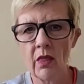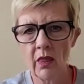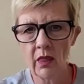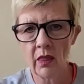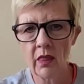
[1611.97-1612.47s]

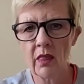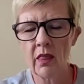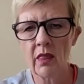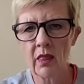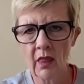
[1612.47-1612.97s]
right,
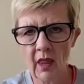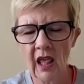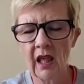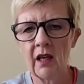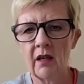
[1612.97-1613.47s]

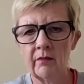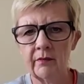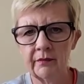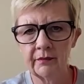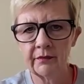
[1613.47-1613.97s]
isn't
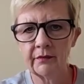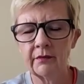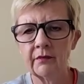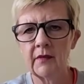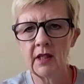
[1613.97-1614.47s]
it?
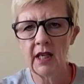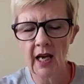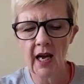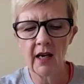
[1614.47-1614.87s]
And then how